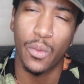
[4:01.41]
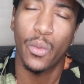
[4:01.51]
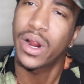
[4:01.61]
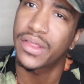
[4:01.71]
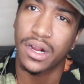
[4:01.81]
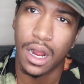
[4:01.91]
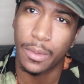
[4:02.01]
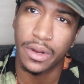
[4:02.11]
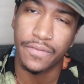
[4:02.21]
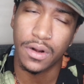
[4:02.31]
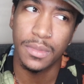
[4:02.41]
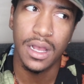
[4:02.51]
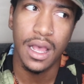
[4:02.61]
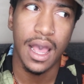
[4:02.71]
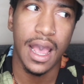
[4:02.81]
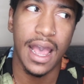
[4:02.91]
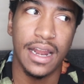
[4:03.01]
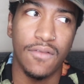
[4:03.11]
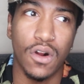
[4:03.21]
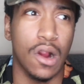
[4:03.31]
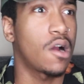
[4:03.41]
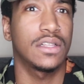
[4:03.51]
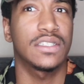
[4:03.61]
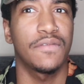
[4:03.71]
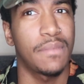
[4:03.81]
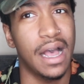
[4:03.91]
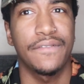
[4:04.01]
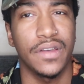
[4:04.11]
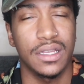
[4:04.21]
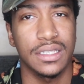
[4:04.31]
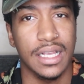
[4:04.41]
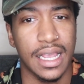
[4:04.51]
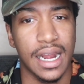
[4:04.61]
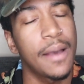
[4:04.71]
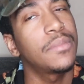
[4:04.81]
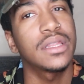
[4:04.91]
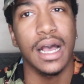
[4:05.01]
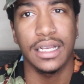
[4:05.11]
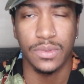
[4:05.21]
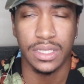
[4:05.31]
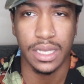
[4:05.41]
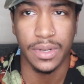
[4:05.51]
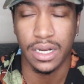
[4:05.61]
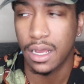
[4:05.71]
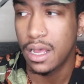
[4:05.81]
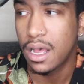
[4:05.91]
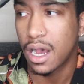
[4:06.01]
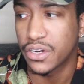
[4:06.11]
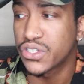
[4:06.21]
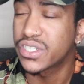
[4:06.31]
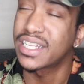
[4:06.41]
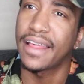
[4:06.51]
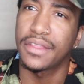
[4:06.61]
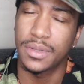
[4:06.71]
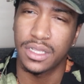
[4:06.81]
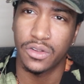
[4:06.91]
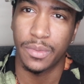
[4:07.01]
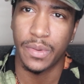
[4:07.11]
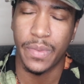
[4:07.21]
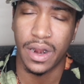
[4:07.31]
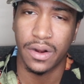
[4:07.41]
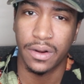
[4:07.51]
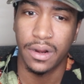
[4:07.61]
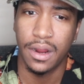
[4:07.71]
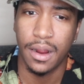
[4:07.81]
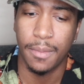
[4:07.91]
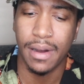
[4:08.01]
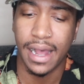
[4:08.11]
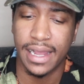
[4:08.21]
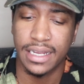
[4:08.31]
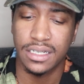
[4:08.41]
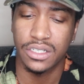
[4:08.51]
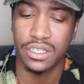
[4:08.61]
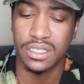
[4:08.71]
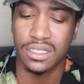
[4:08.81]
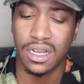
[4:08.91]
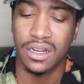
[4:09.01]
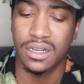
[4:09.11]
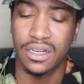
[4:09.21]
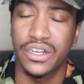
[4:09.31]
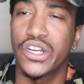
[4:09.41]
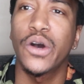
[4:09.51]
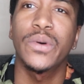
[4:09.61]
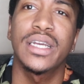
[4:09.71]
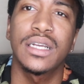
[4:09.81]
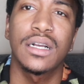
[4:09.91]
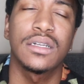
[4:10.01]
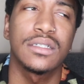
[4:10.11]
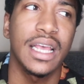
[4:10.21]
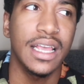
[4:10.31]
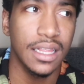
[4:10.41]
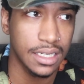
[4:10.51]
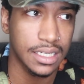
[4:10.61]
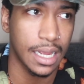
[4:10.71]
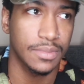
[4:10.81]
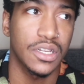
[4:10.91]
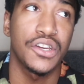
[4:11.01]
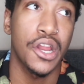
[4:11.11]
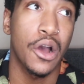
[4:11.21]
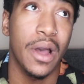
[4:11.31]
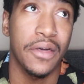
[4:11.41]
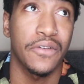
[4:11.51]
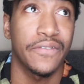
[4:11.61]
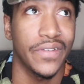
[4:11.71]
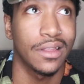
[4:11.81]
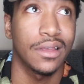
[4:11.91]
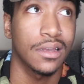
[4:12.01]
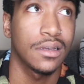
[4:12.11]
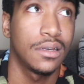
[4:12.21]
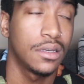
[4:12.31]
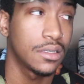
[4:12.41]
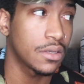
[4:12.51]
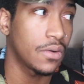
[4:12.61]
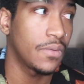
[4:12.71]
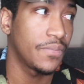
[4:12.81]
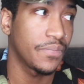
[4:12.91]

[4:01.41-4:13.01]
and where they're coming from. And regardless of my feelings, I can empathize with them and understand them a little bit better by just taking the time to know how they're feeling. So